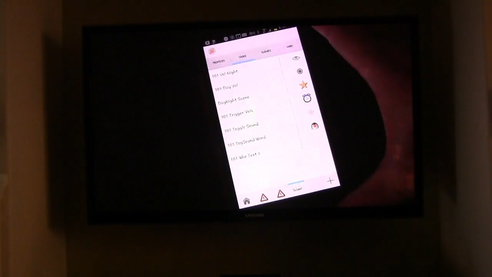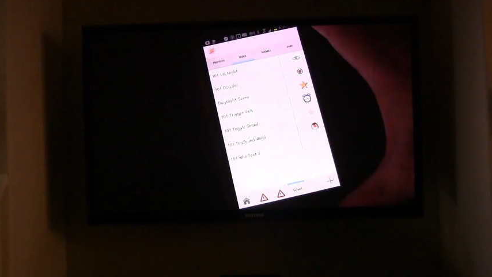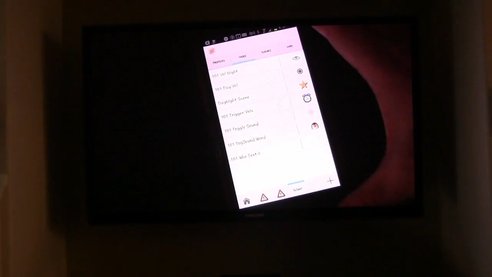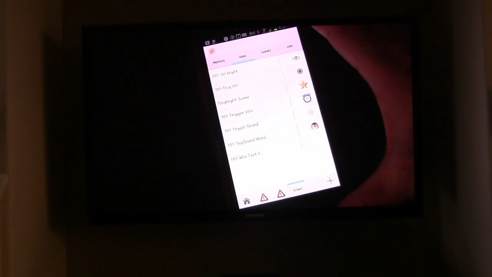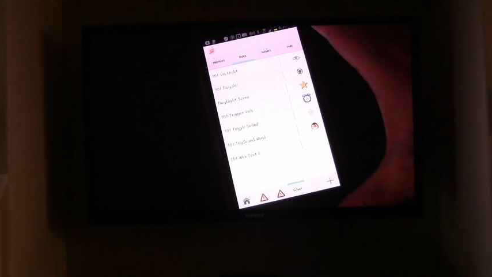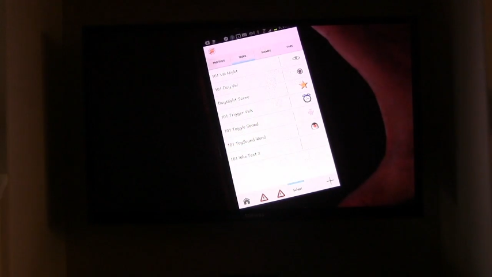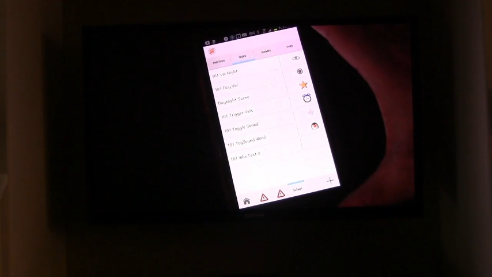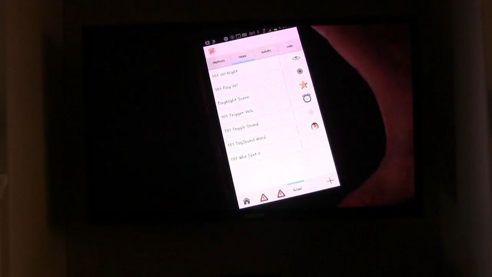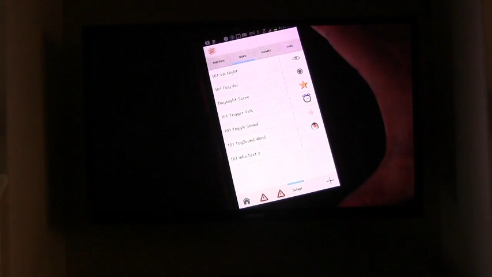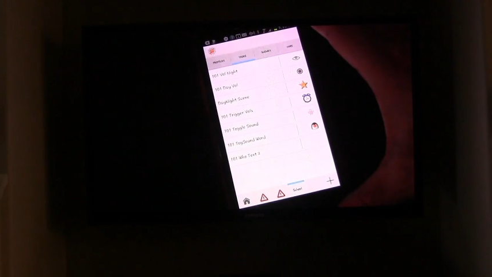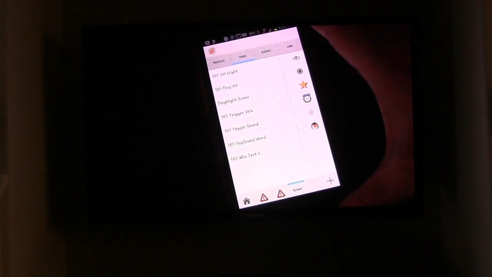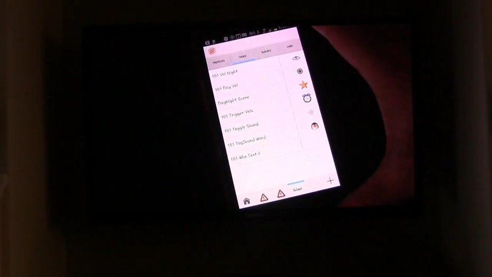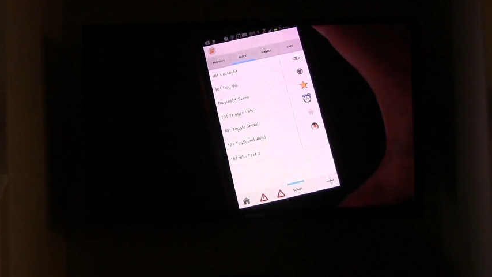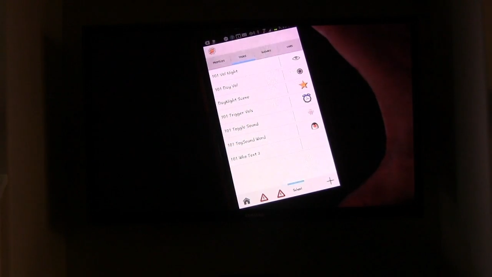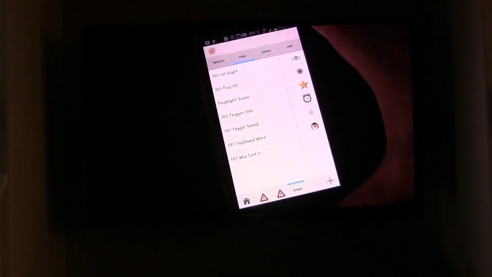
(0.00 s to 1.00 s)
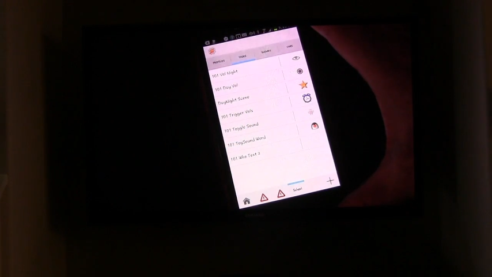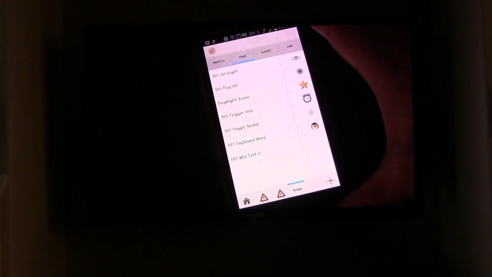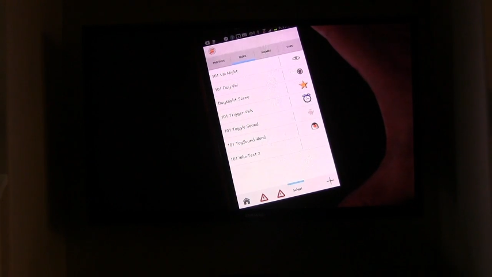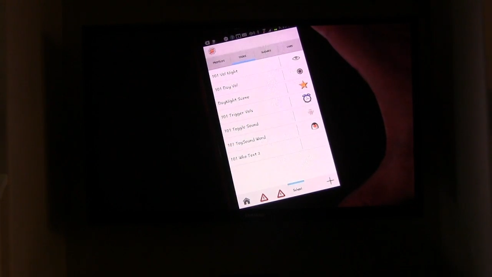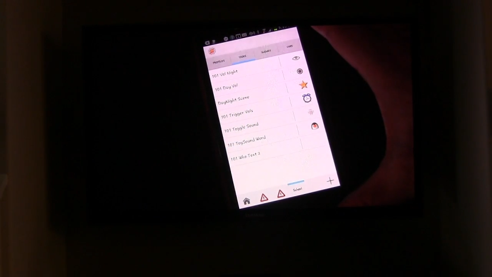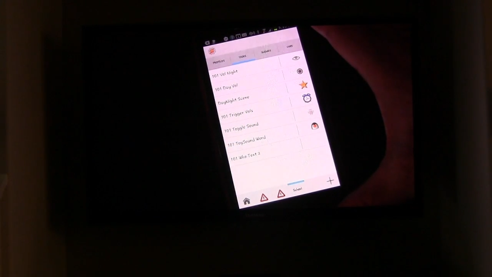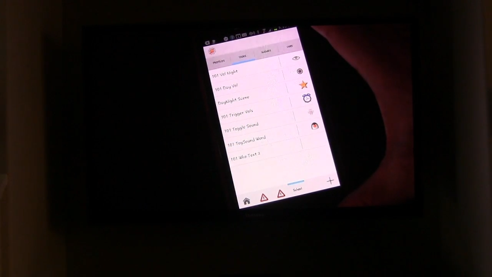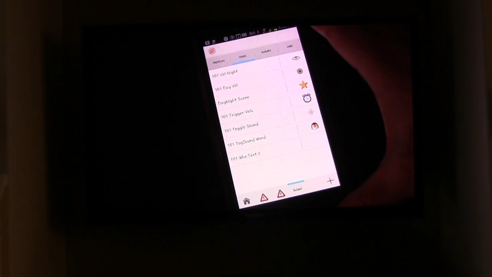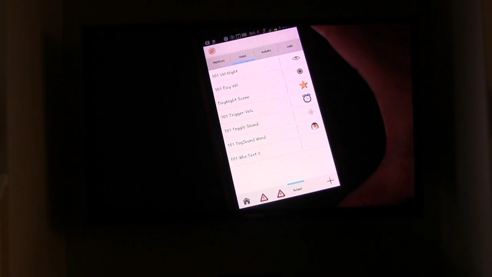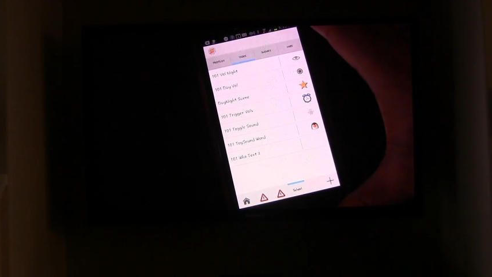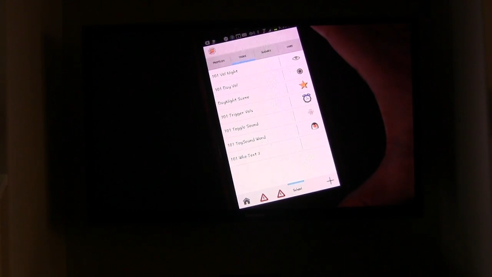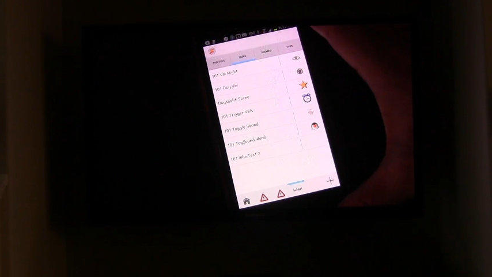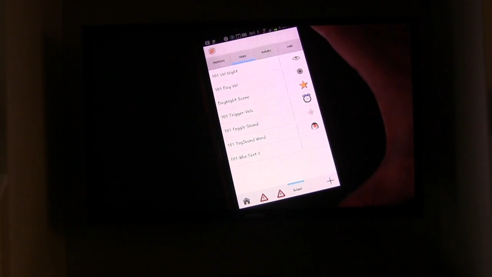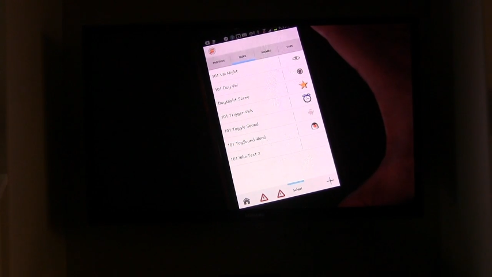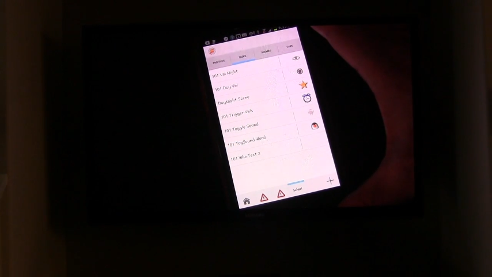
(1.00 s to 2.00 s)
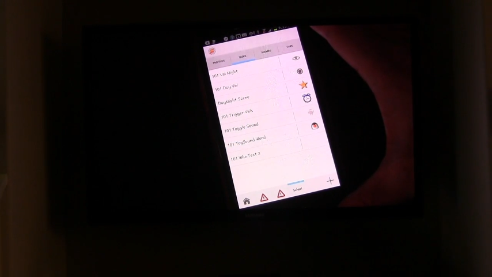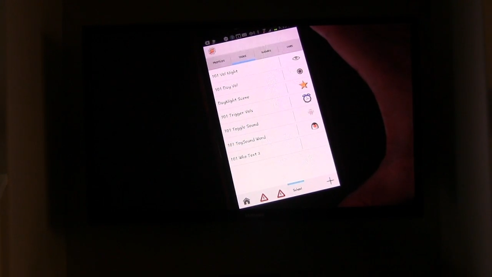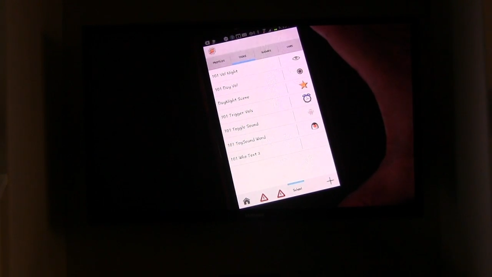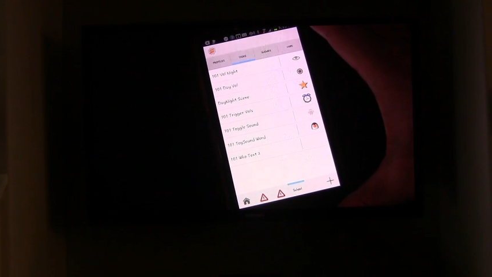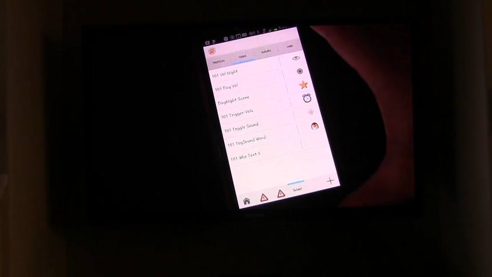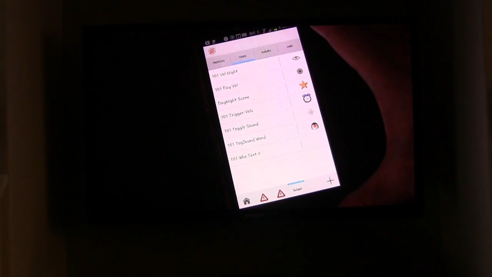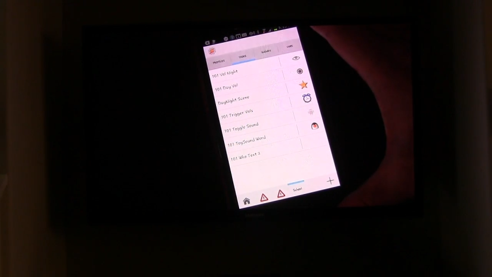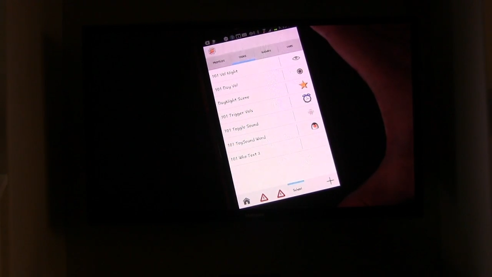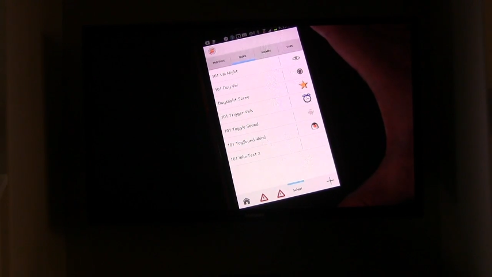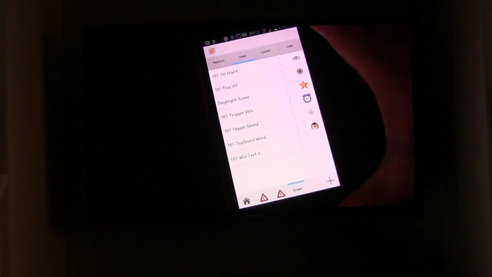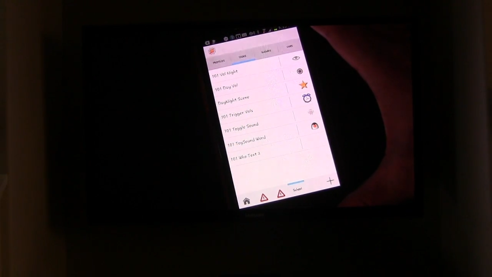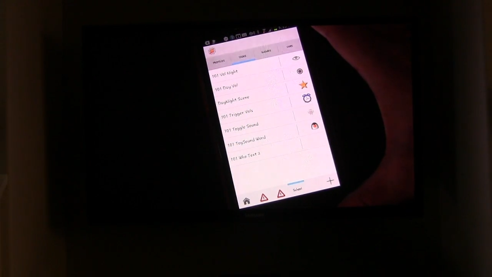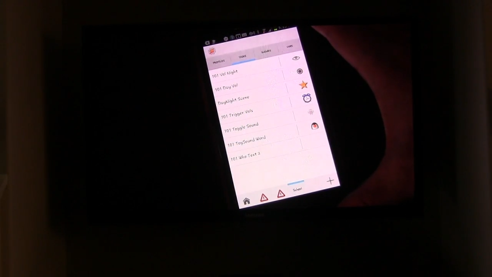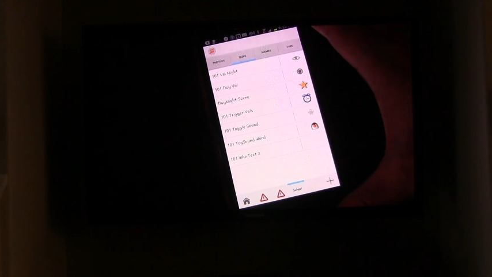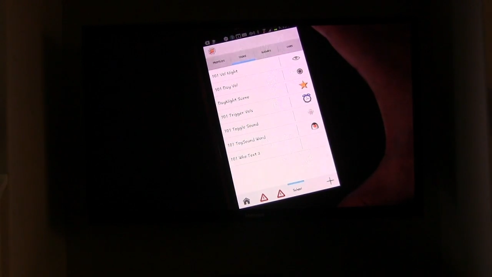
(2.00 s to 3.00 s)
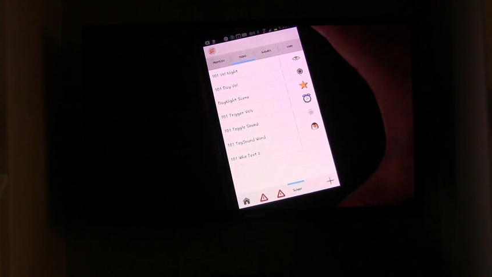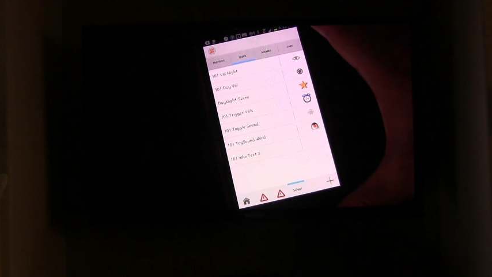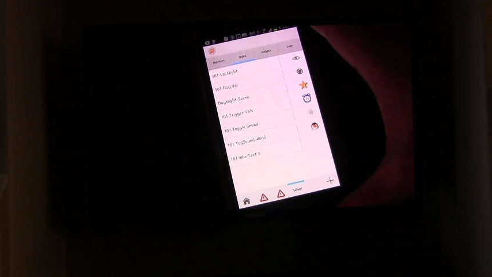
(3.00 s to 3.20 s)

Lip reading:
Nobody's mouth can be seen.